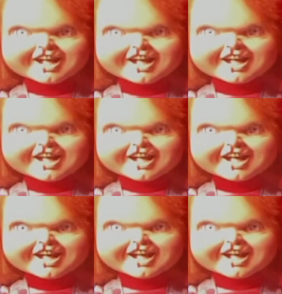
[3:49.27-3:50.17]

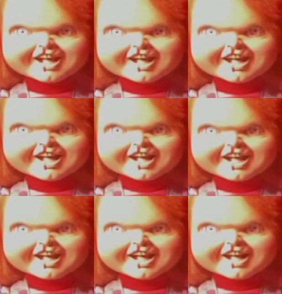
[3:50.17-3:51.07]

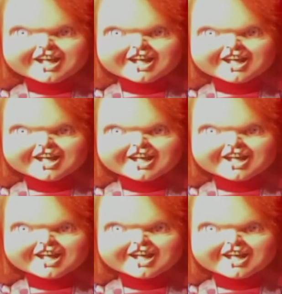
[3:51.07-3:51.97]

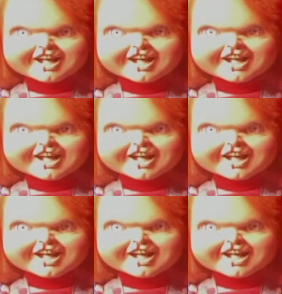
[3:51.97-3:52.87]

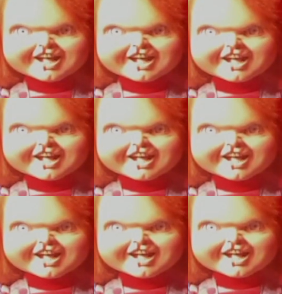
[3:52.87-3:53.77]

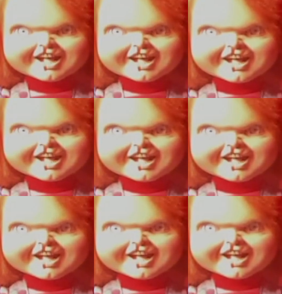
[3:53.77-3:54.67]

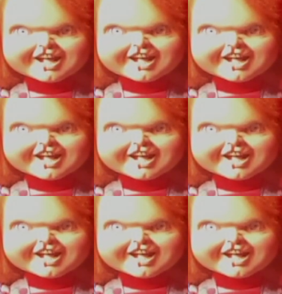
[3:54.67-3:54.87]
This person isn't speaking.